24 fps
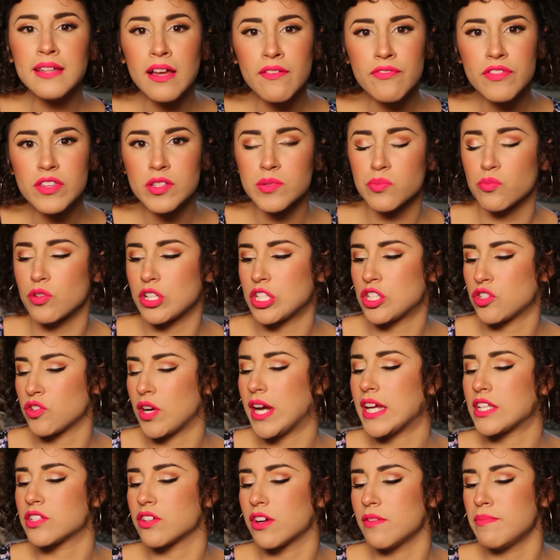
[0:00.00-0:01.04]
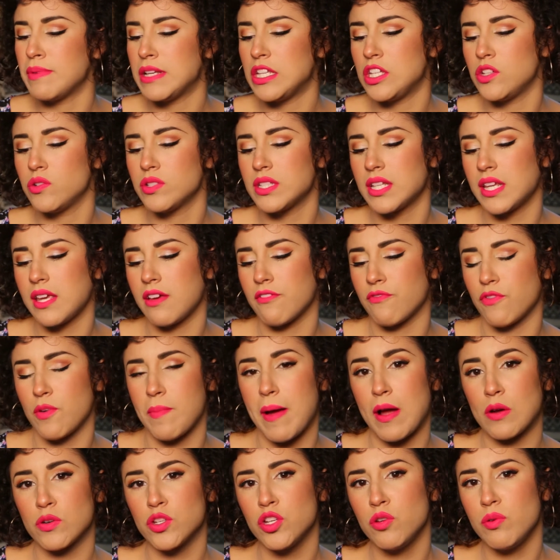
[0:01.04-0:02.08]
I love this moisturizer. I've been using it for
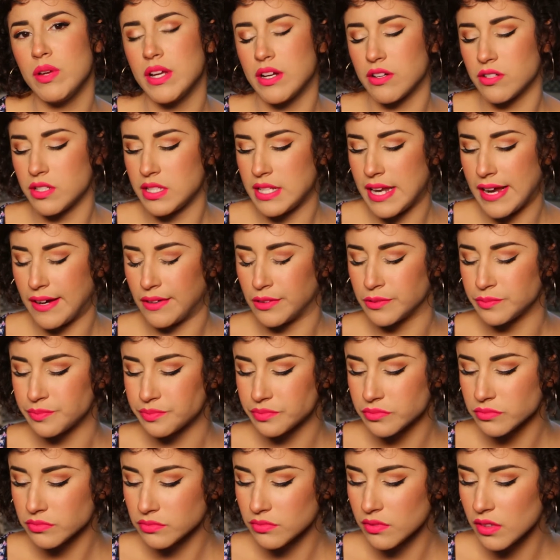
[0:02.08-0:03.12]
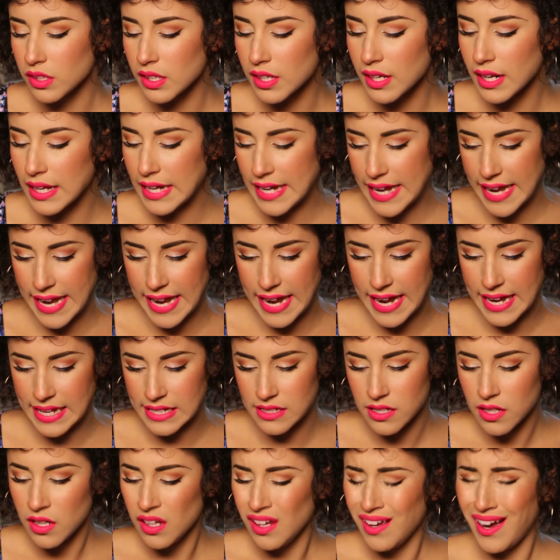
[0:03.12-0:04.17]
about 2 years now,
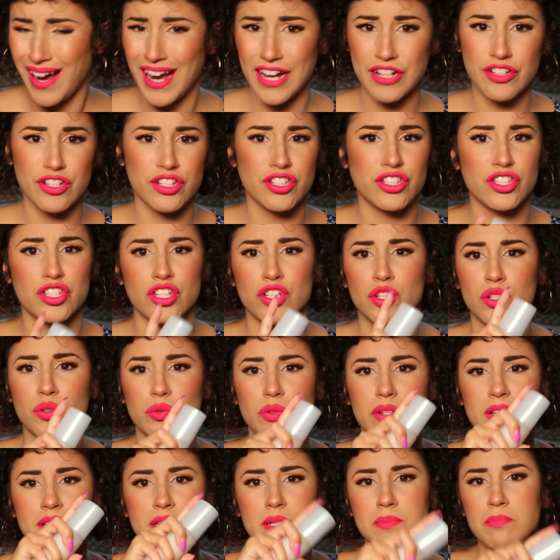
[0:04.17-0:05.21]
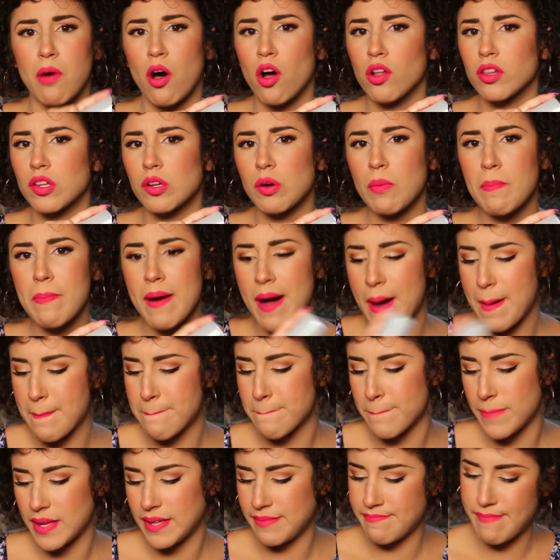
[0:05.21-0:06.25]
and I just do a small little
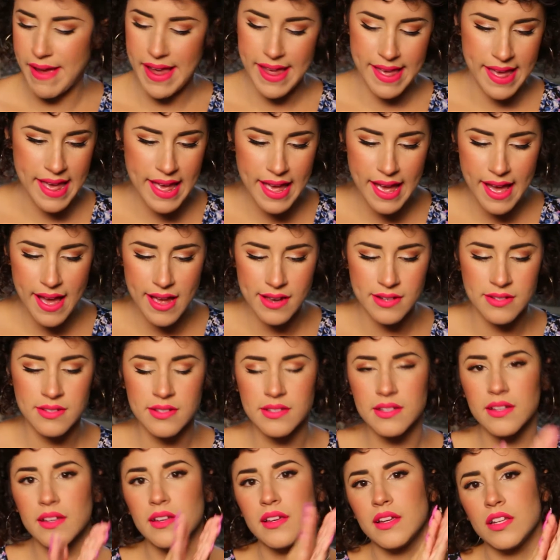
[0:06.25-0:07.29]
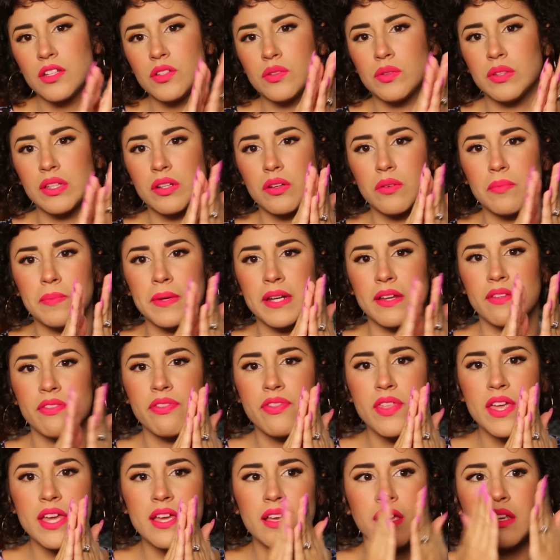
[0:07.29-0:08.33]
pump in my hand, do a little bit
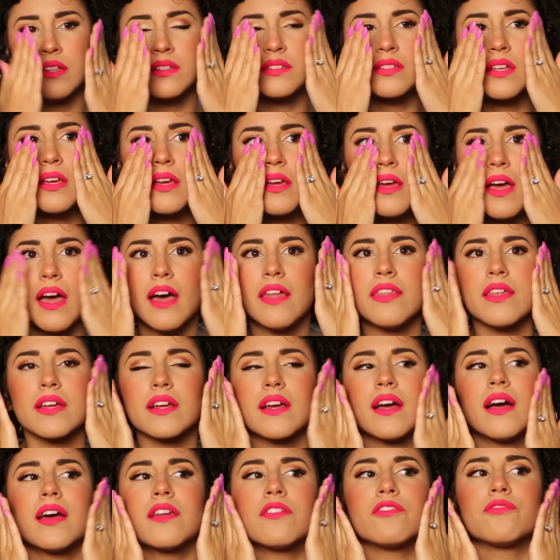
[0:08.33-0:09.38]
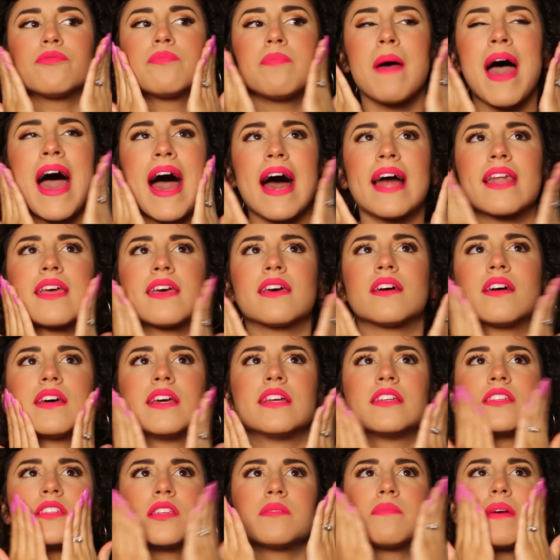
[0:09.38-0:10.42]
of this, and then kind of pat it
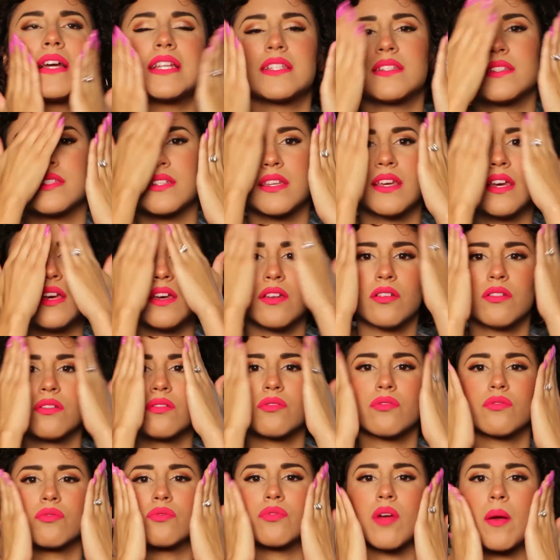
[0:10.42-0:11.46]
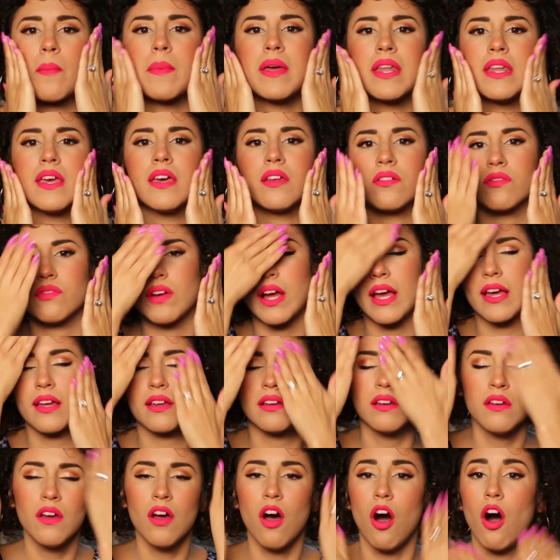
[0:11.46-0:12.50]
into my skin, rub it in,
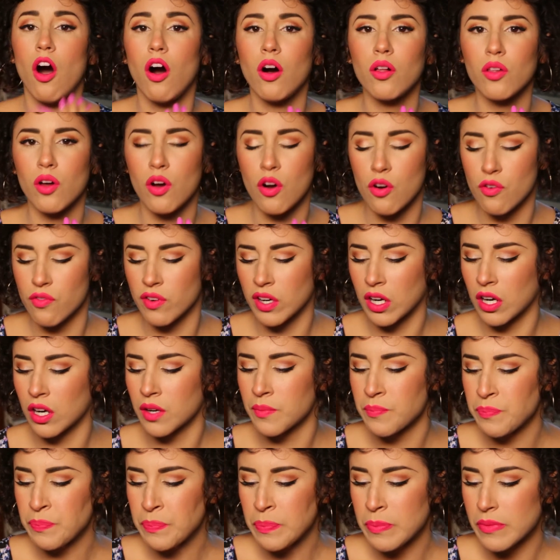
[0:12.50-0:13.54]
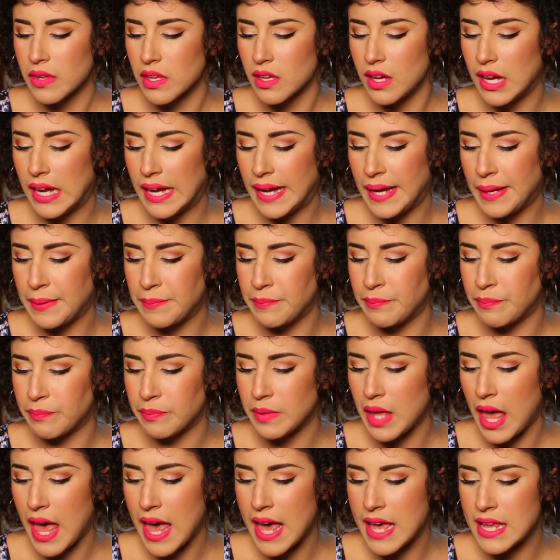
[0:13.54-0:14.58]
right, all over.
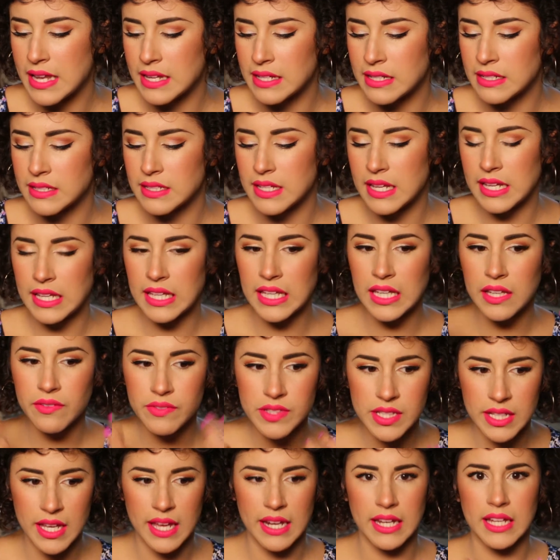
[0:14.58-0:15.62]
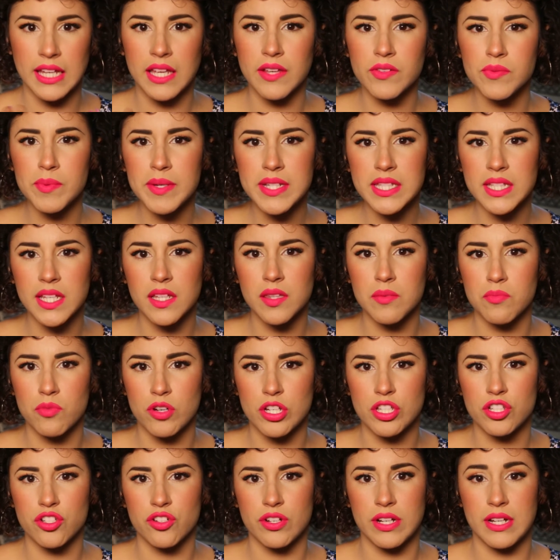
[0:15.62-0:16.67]
And it gives my skin the
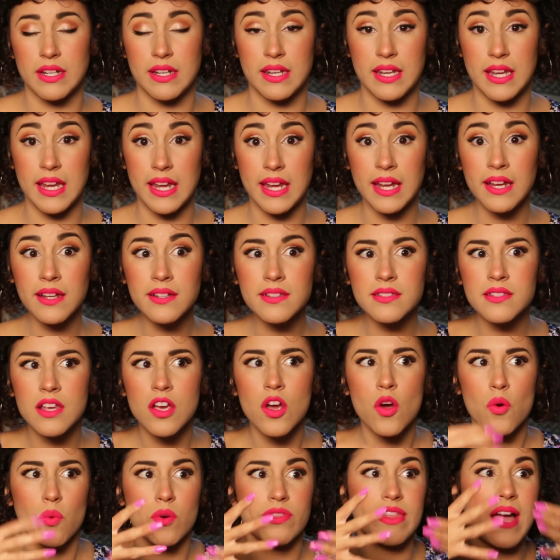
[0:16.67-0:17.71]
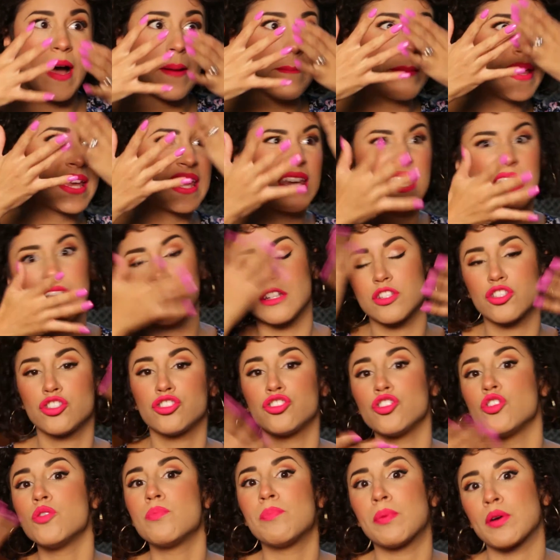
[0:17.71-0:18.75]
moisture it needs without making it
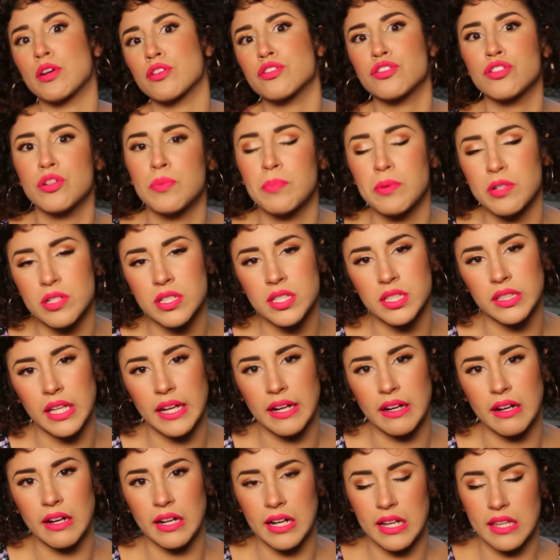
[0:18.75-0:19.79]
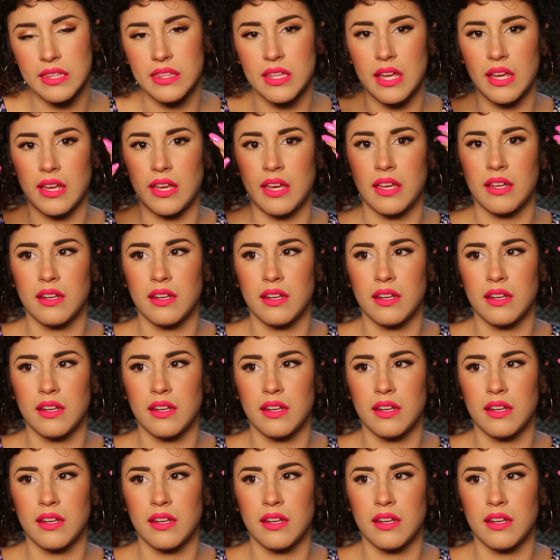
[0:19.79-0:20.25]
super, super slick or anything.